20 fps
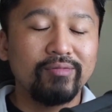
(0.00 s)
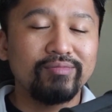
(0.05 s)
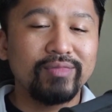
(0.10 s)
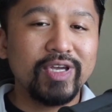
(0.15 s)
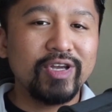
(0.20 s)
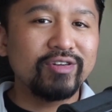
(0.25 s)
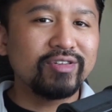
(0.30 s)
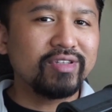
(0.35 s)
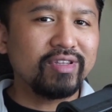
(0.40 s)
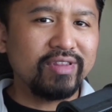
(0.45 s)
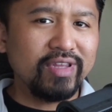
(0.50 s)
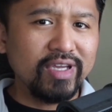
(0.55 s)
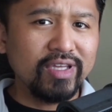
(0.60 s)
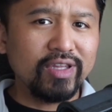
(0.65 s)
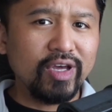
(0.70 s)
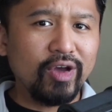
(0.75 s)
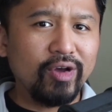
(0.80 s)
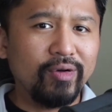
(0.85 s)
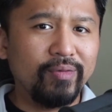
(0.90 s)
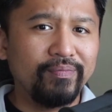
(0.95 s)
Here's the thing
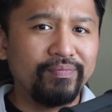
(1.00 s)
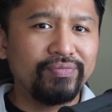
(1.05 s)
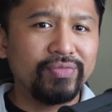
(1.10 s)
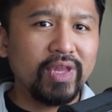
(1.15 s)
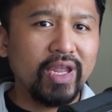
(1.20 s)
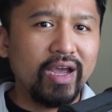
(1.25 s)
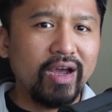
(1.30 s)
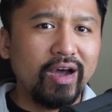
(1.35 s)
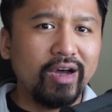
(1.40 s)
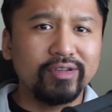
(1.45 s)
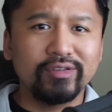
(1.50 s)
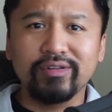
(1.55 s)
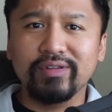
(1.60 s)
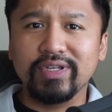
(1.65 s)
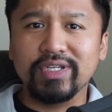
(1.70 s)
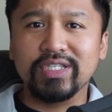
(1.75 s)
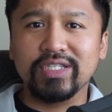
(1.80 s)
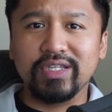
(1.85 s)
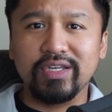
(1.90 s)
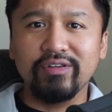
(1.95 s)
though, under
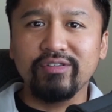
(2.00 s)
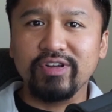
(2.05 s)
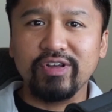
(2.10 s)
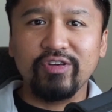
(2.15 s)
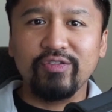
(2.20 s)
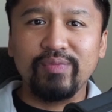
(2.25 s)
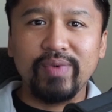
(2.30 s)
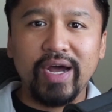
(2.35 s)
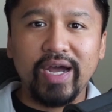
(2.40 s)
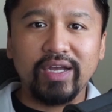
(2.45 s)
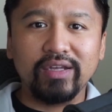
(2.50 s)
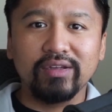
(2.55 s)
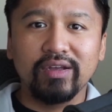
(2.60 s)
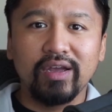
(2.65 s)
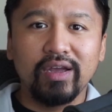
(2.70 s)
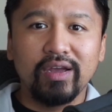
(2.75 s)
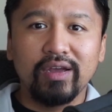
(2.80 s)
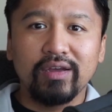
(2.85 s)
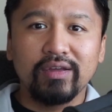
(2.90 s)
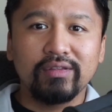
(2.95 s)
this theory of mine,
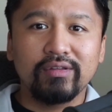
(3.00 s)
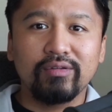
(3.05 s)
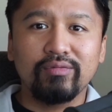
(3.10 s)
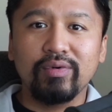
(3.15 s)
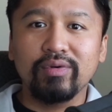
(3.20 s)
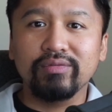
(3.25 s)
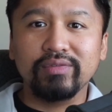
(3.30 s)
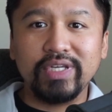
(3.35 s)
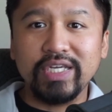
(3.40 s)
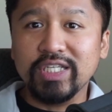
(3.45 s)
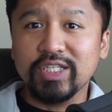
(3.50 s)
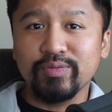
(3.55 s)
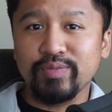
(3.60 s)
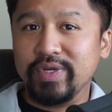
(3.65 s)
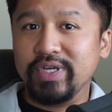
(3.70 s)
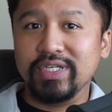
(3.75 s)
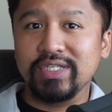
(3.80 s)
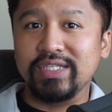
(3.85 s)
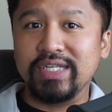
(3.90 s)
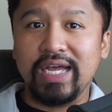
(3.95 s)
there won't need to
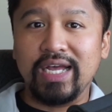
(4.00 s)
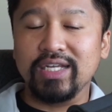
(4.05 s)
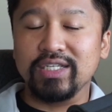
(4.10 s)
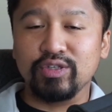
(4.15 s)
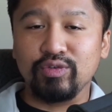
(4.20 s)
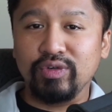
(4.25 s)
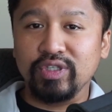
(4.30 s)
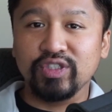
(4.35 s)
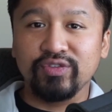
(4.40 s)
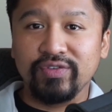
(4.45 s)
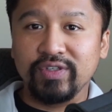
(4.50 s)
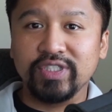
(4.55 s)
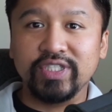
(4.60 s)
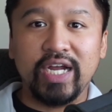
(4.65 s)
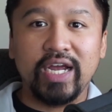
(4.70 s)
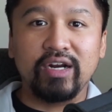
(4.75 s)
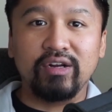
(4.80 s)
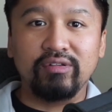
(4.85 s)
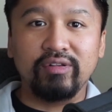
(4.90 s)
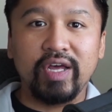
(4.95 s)
be a stat squish for
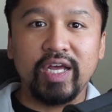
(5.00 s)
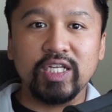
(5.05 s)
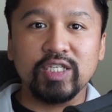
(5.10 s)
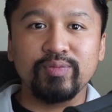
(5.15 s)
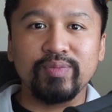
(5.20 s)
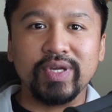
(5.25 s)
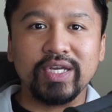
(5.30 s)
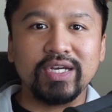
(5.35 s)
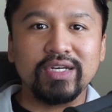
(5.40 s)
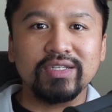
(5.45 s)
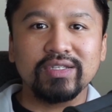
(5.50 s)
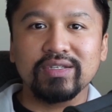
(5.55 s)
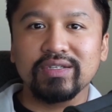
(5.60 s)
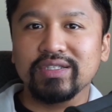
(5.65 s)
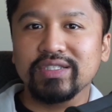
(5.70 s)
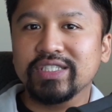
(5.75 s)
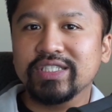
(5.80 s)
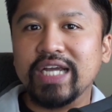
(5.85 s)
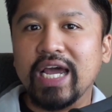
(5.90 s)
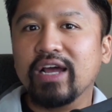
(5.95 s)
Shadowlands because
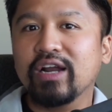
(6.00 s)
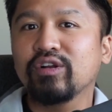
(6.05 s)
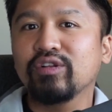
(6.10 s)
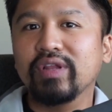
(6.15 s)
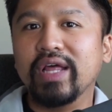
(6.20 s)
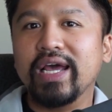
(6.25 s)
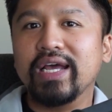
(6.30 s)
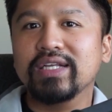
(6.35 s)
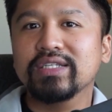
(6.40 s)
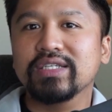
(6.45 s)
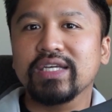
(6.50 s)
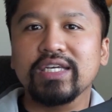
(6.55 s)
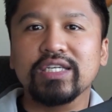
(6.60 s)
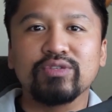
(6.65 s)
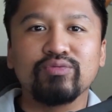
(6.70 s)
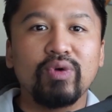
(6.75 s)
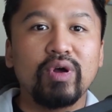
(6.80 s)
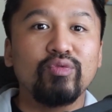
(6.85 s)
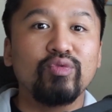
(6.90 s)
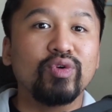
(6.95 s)
Shadowlands
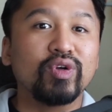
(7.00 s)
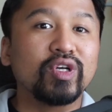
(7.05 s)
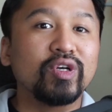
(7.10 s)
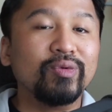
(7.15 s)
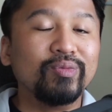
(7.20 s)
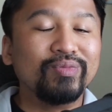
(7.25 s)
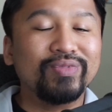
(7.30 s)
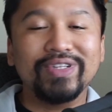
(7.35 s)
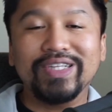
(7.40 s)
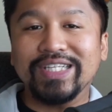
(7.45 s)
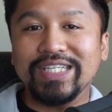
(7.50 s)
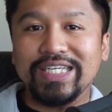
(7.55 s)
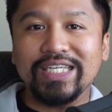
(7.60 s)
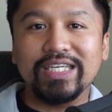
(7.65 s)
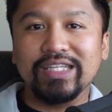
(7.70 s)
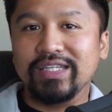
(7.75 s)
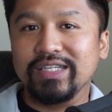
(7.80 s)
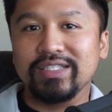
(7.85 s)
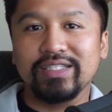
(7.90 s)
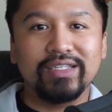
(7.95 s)
is what will
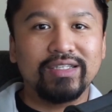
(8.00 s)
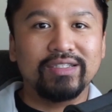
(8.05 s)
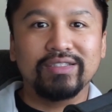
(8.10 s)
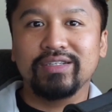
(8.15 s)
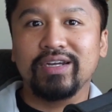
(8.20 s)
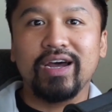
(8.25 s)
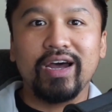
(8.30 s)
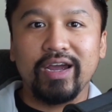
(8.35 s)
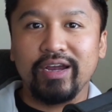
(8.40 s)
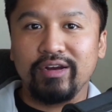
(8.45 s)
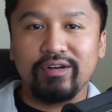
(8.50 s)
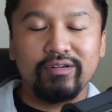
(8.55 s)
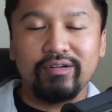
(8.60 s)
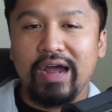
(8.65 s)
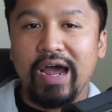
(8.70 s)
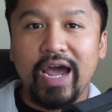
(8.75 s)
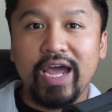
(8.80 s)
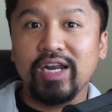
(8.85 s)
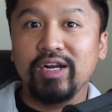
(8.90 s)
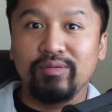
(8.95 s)
complete this entire
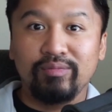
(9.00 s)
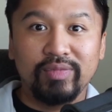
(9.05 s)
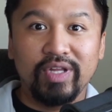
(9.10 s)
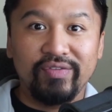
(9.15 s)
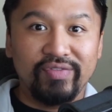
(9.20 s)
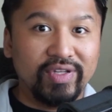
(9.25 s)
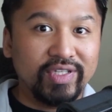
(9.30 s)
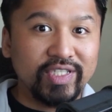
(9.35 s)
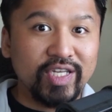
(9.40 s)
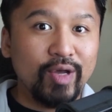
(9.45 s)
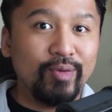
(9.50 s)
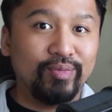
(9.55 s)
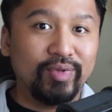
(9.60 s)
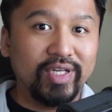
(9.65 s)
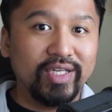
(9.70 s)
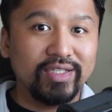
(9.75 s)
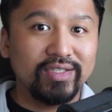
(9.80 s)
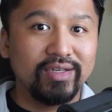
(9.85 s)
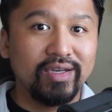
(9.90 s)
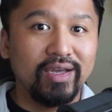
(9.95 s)
item level
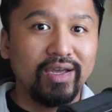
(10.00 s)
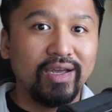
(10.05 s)
template.